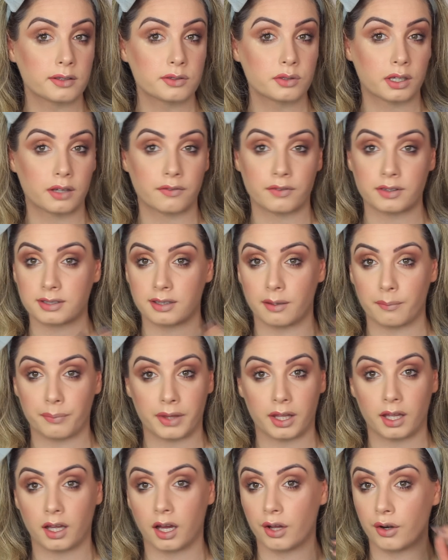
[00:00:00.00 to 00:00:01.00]
I was looking for
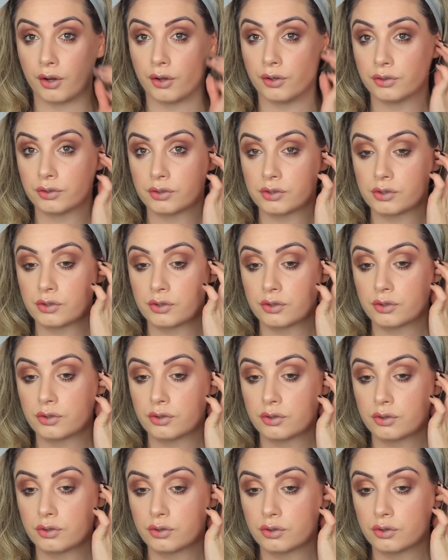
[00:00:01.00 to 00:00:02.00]
something. I
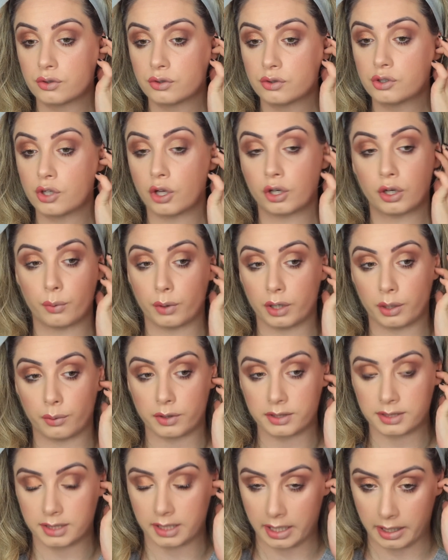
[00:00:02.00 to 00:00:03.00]
don't know what it
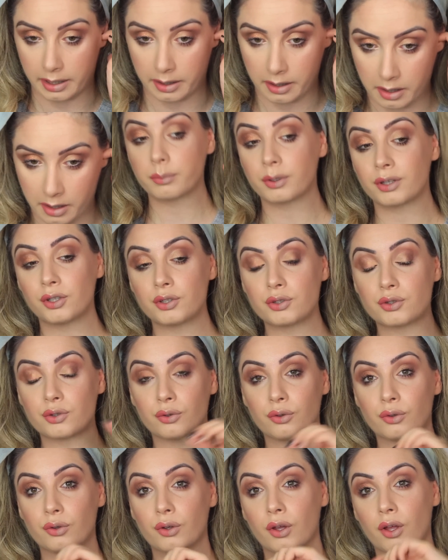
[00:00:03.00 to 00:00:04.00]
was. Okay, I'm gonna
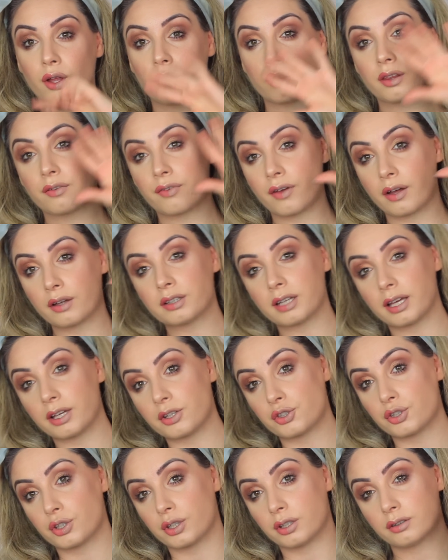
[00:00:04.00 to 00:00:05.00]
do the
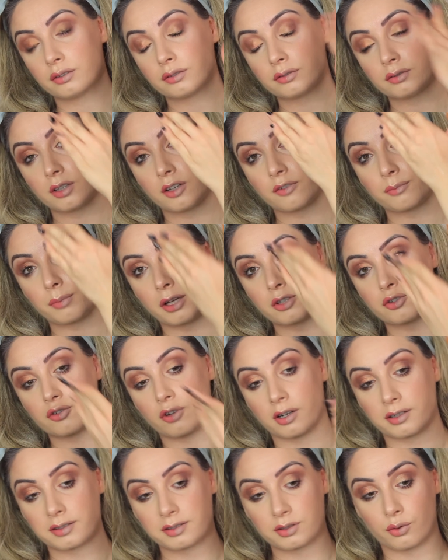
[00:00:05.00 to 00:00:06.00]
foundation of my
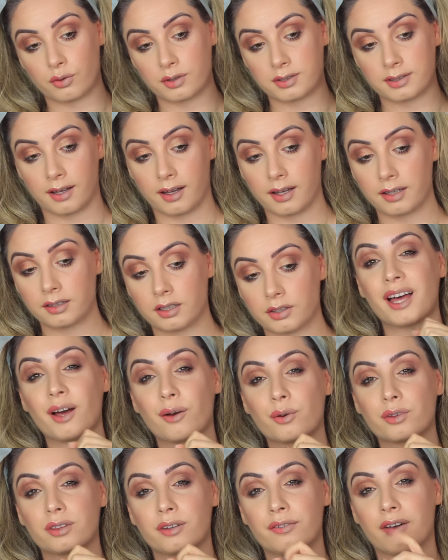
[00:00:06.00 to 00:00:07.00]
drugstore side. See
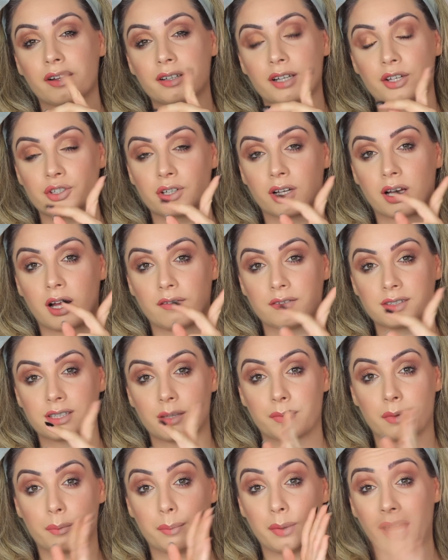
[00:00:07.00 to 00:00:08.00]
how good the foundation covers
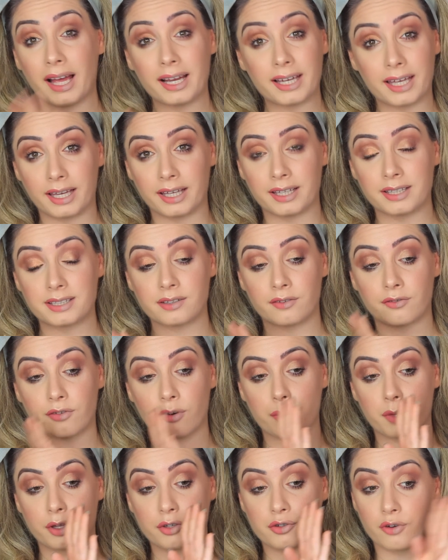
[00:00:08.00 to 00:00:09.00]
up the blackheads
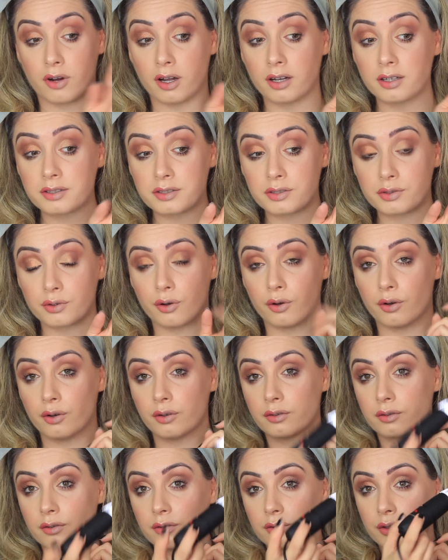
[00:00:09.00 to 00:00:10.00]
from the
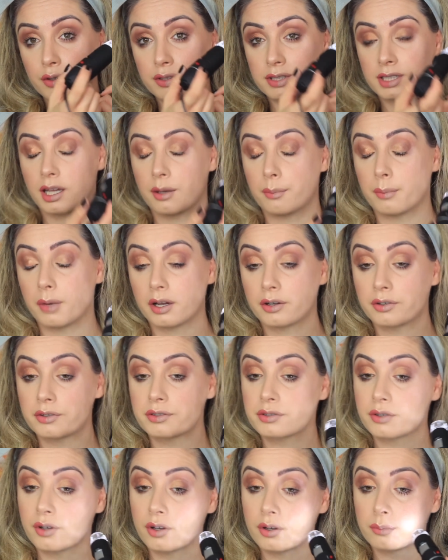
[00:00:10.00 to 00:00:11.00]
drugstore using a
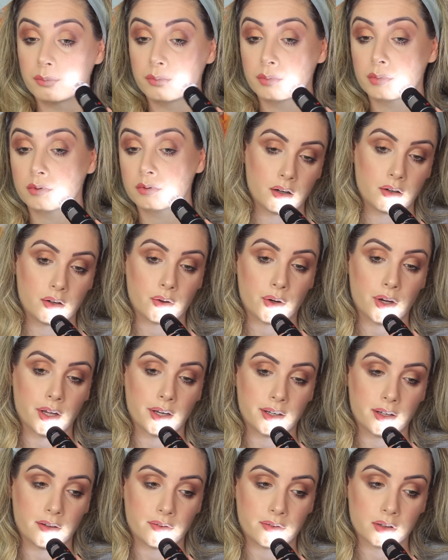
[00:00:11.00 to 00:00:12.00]
microscope. No,
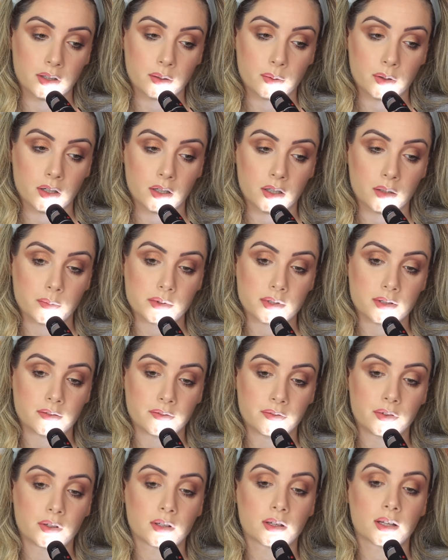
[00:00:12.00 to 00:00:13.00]
I definitely
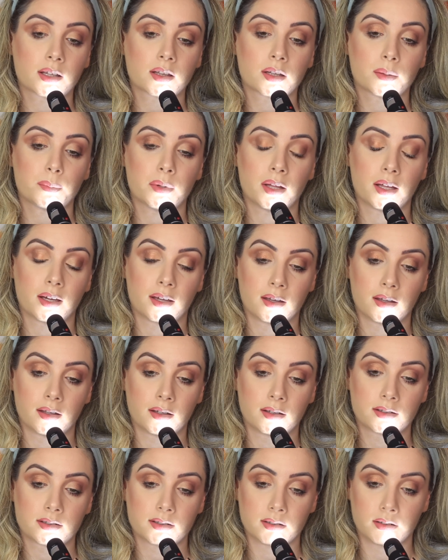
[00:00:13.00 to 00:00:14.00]
100% feel like the
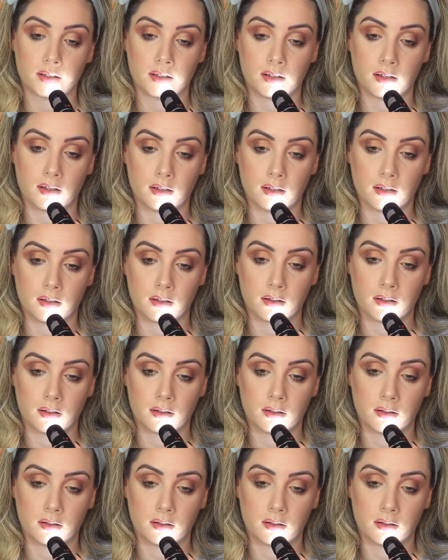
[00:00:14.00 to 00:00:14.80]
blackheads are